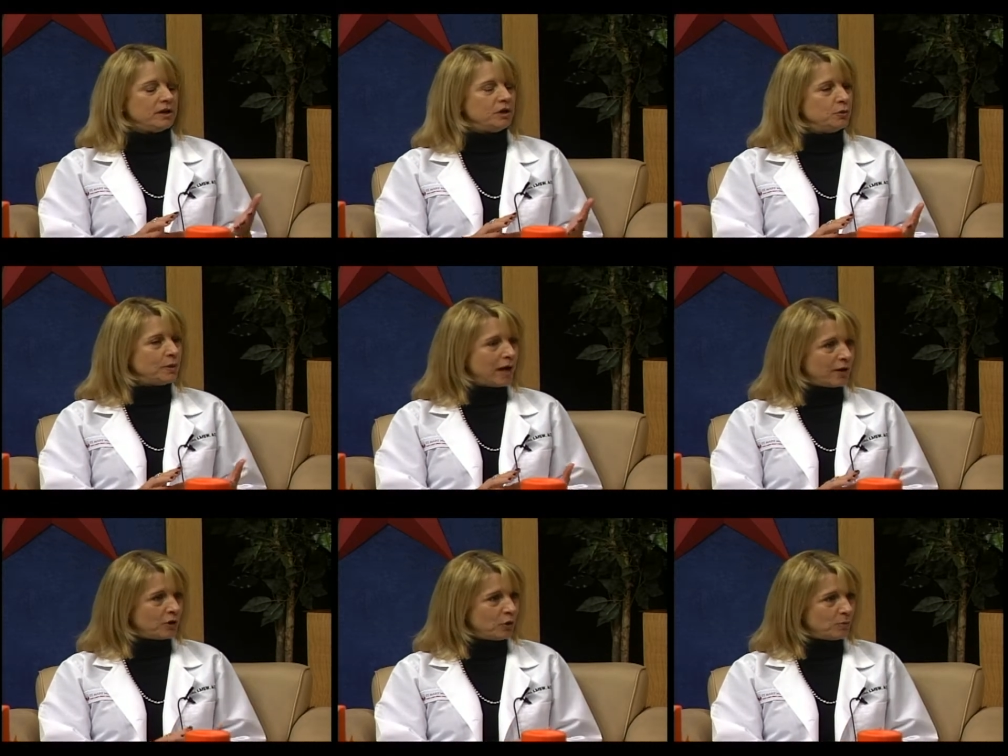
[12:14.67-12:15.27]
you
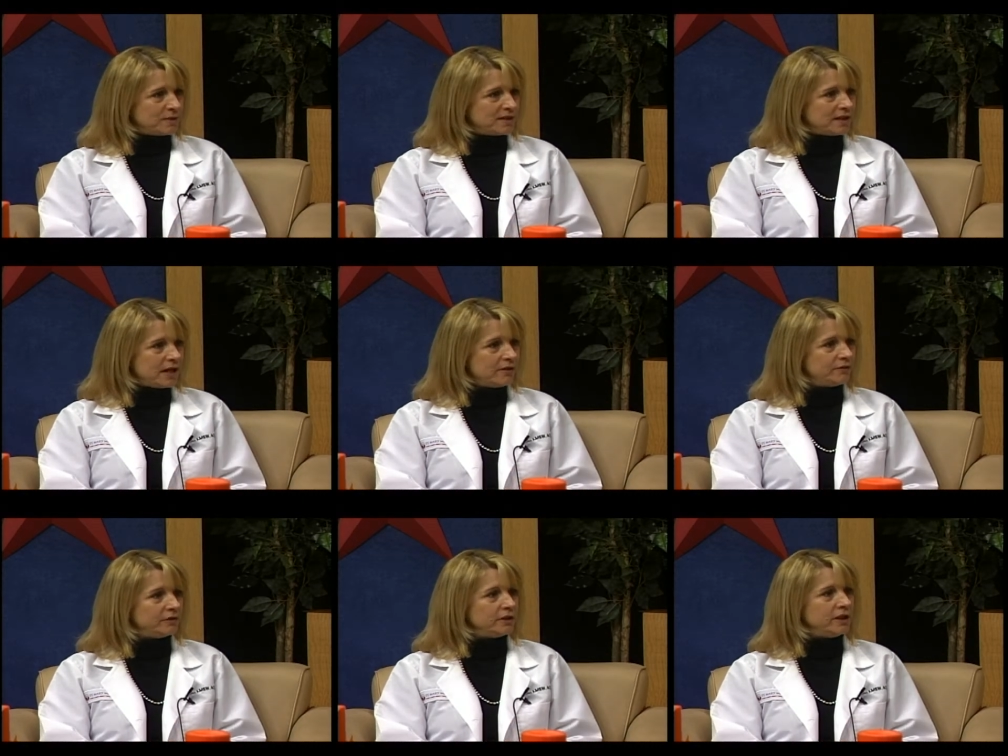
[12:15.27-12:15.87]
got home
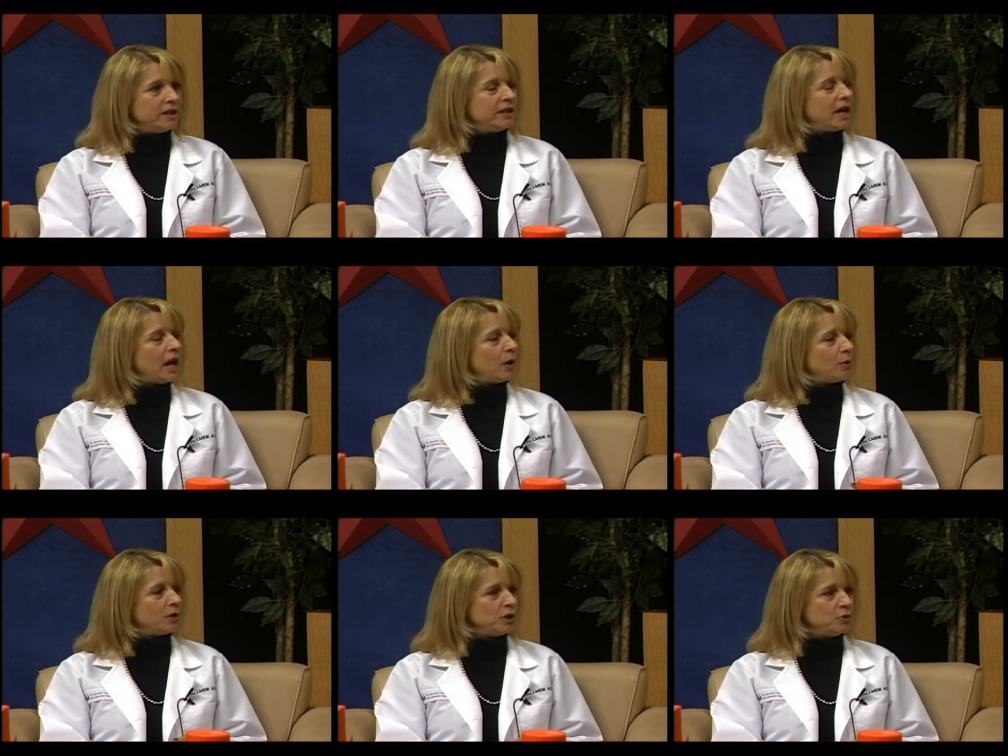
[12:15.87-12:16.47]
safely,
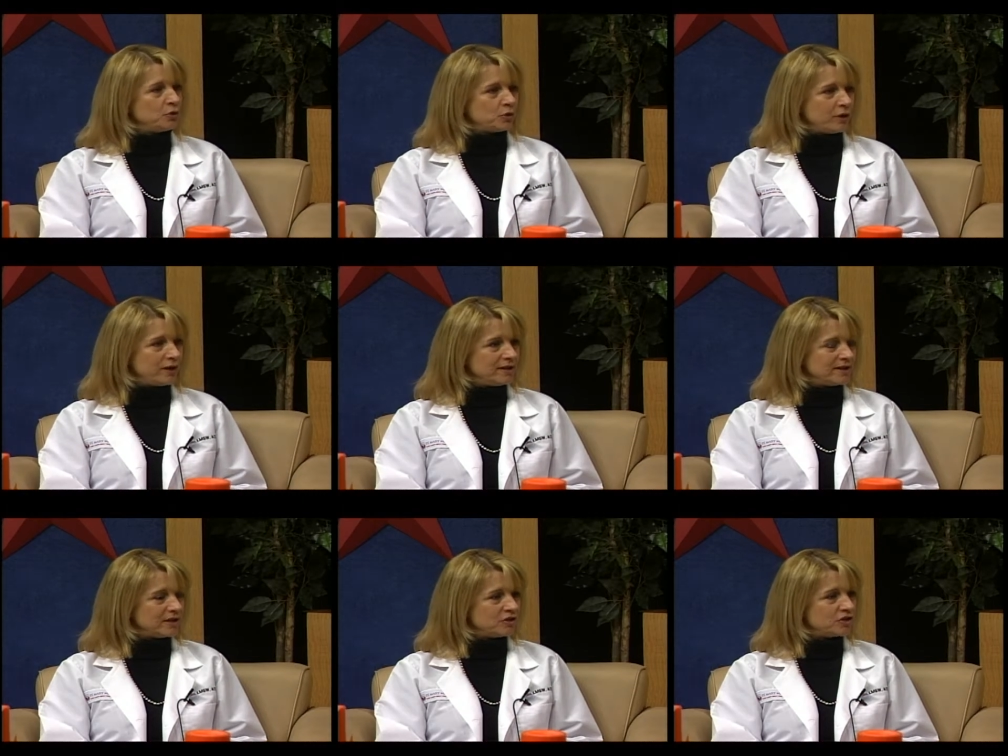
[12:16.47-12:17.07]
how are you
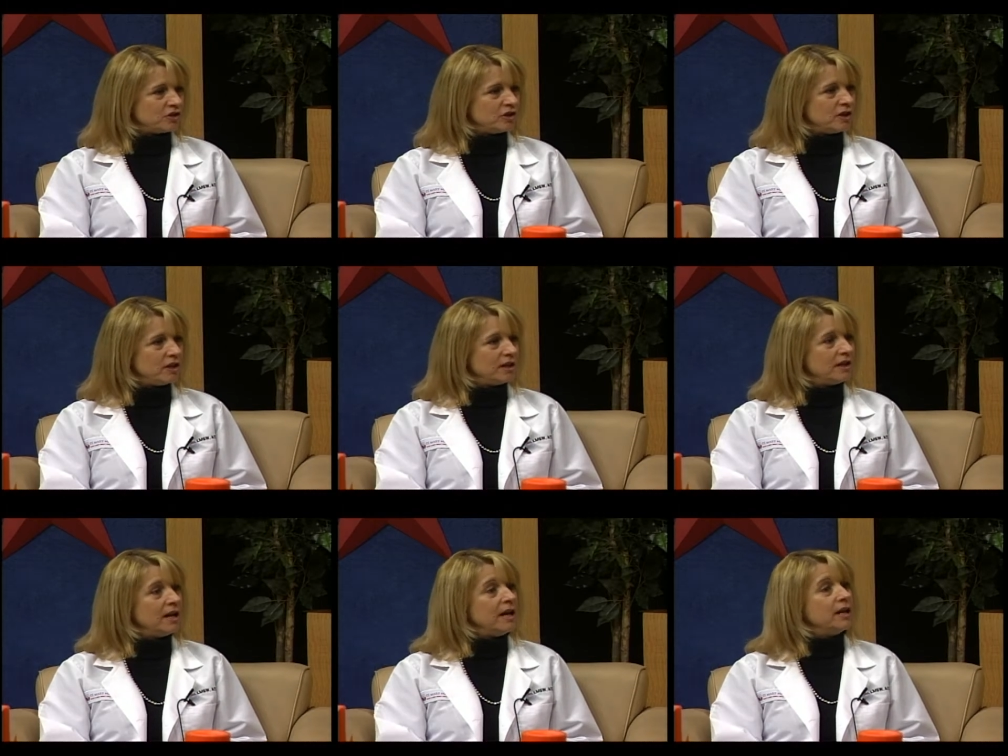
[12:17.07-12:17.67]

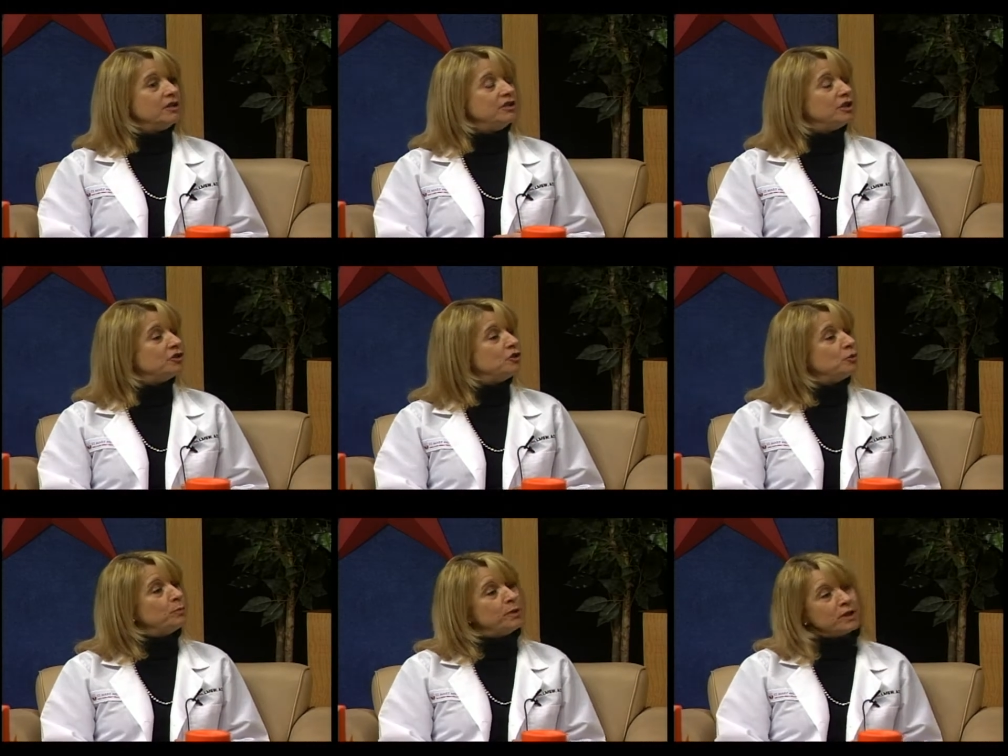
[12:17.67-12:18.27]
transitioning,
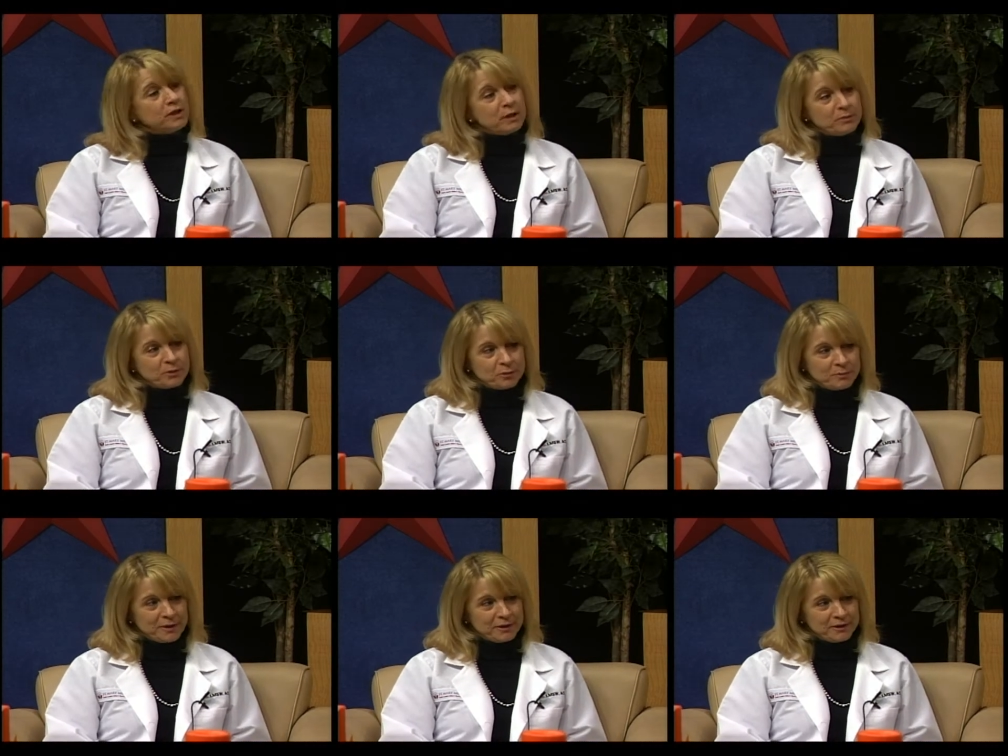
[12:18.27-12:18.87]
did you pick up
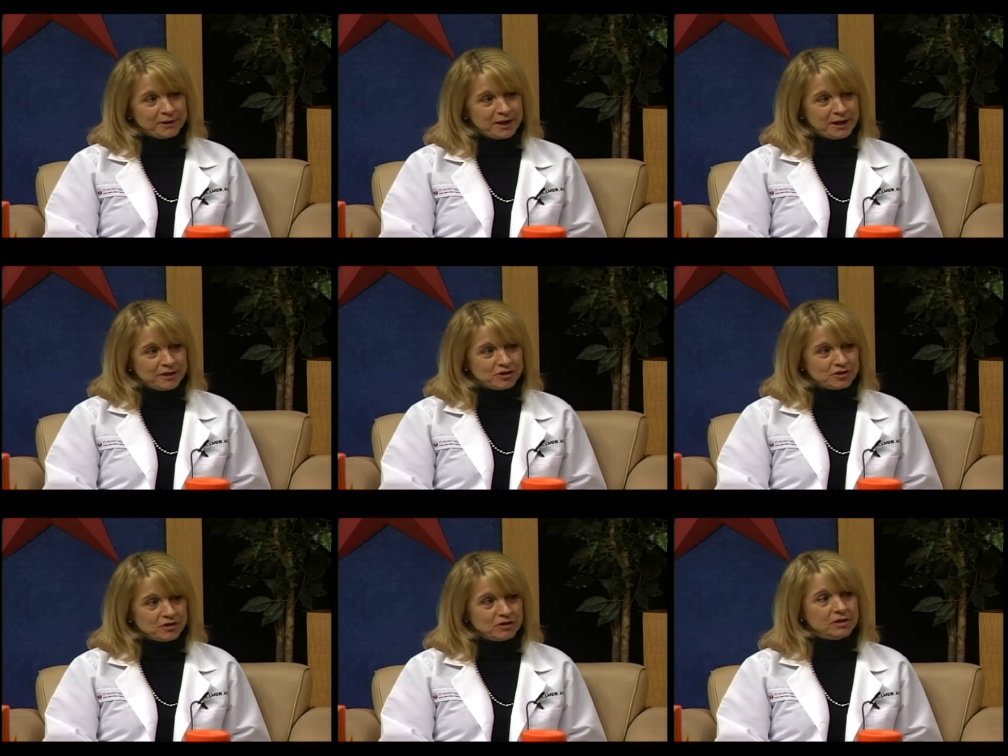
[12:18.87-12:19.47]
your
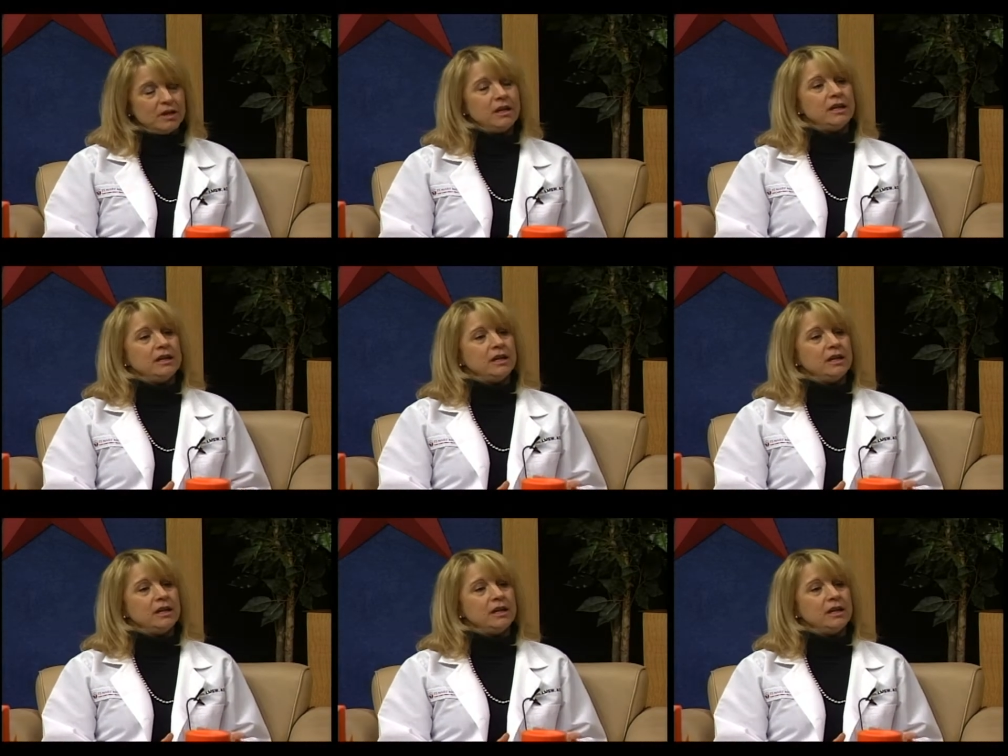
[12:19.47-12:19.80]
medication?